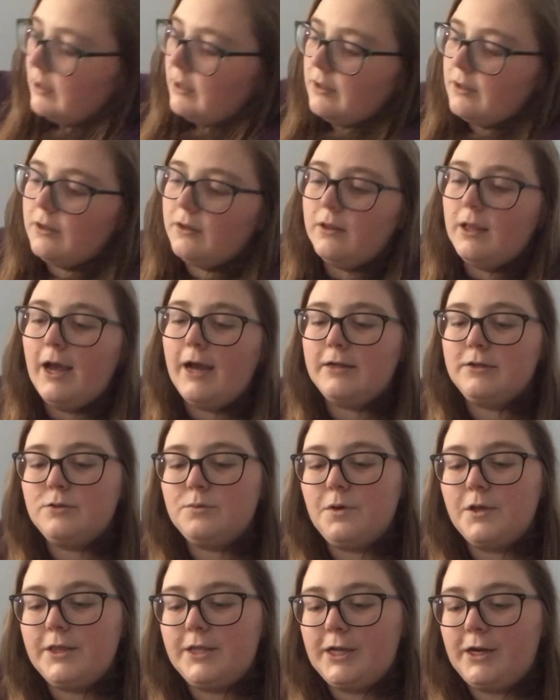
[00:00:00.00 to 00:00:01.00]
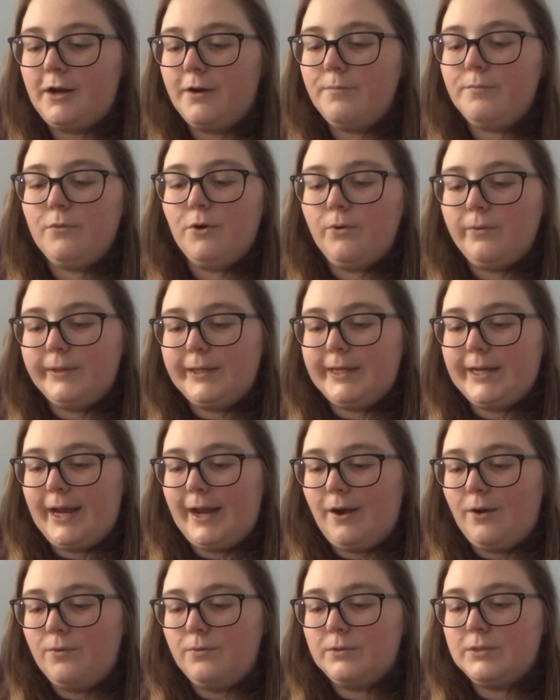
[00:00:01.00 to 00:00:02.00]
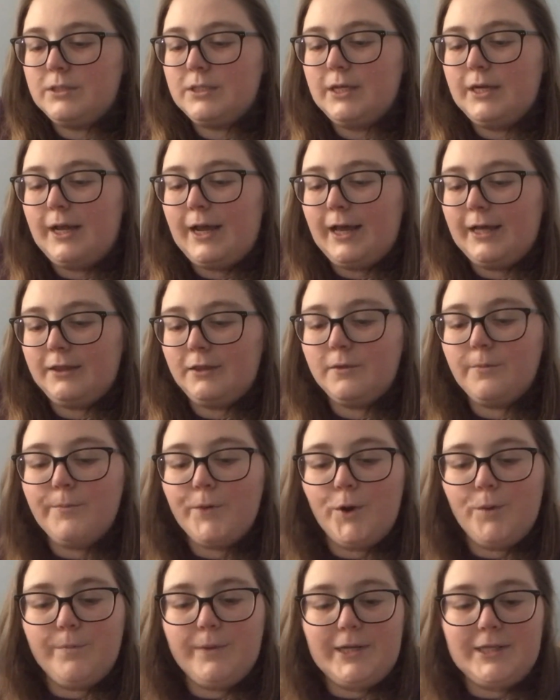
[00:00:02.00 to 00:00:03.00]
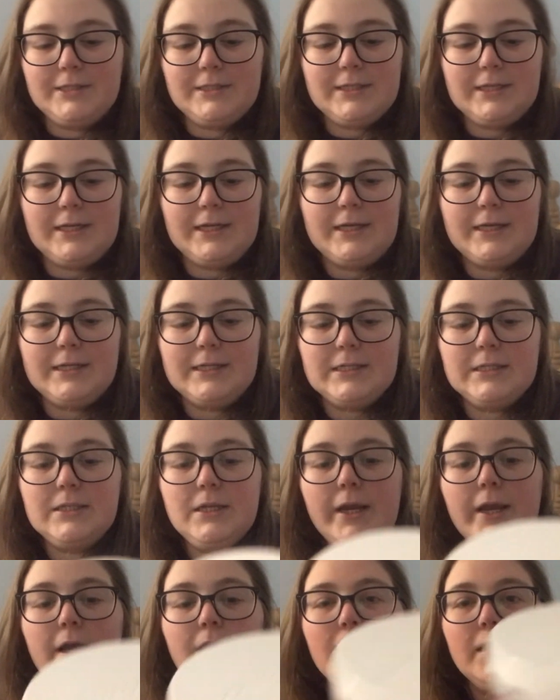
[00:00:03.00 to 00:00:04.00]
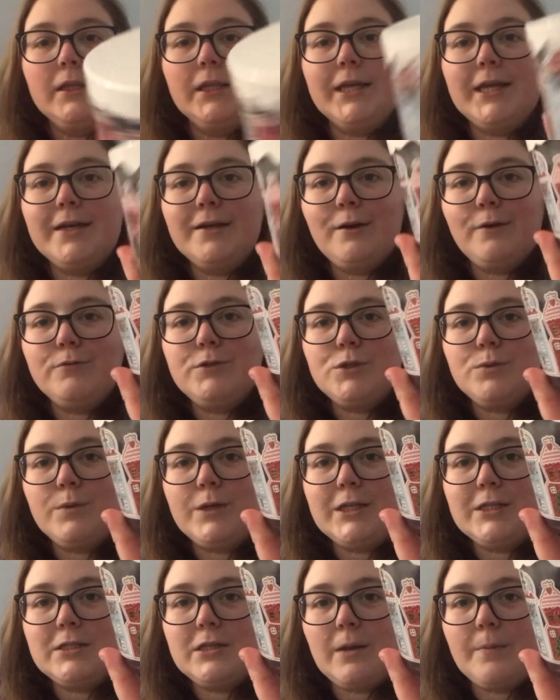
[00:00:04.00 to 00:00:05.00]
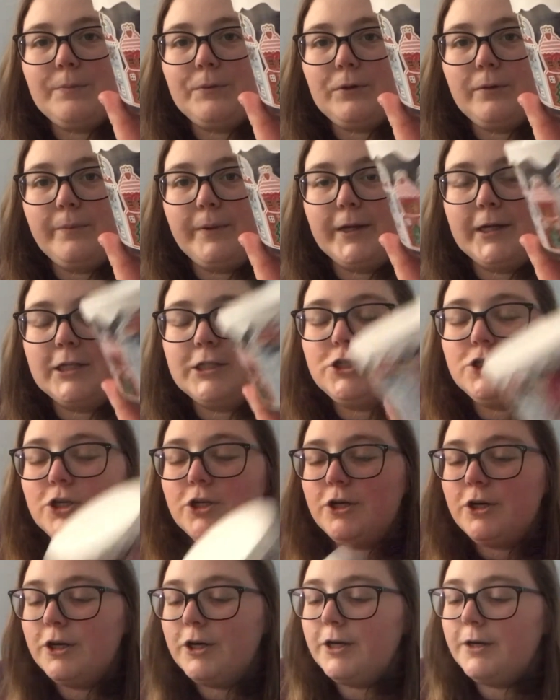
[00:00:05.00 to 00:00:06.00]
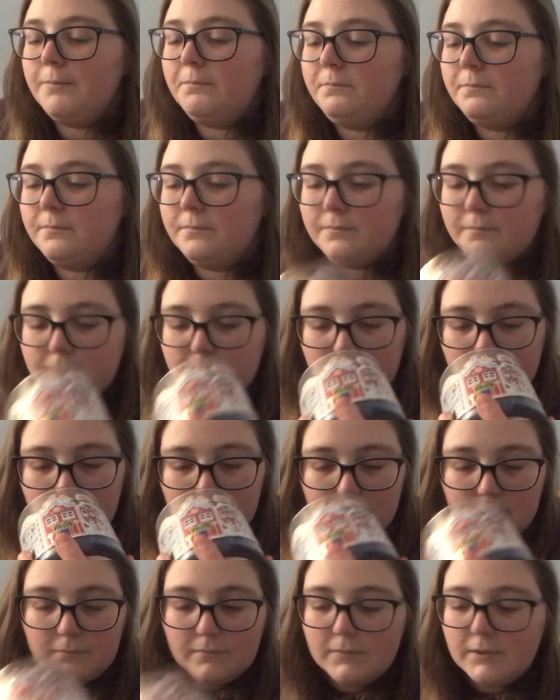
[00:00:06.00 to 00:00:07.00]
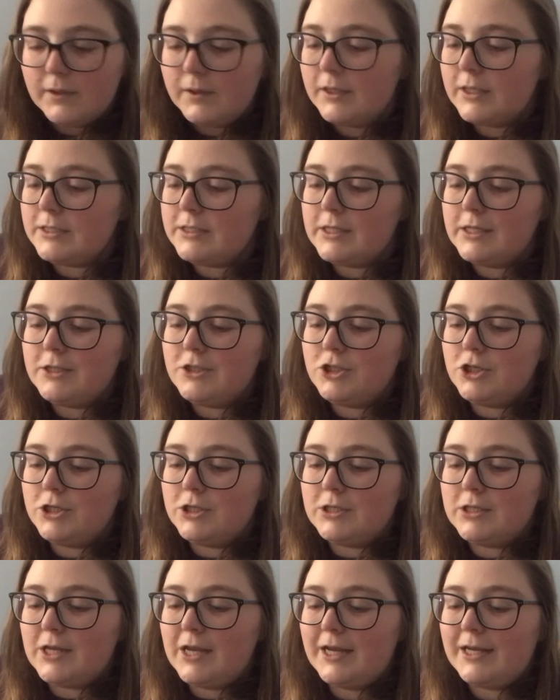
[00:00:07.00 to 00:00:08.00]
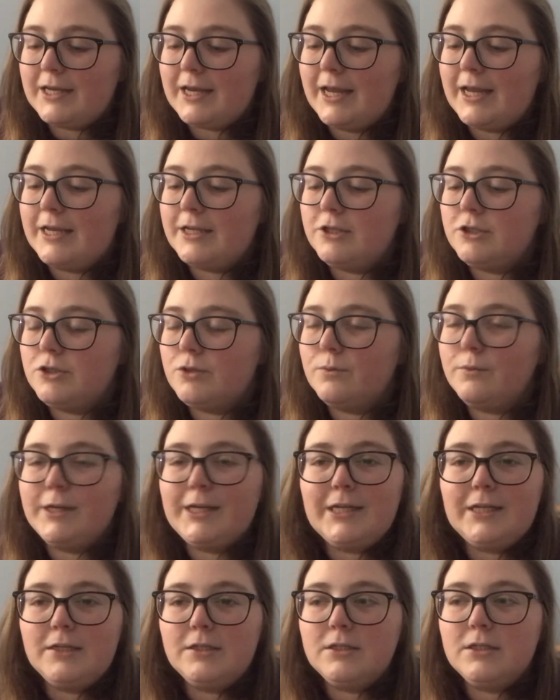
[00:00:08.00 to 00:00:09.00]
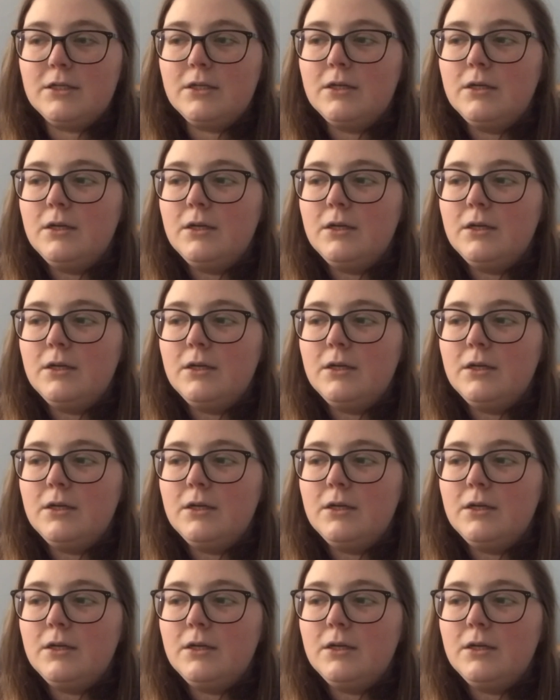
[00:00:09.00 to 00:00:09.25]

the last one that I'm rolling out at the moment is Land of Sweets Blueberry Sugar. This is just like a sweet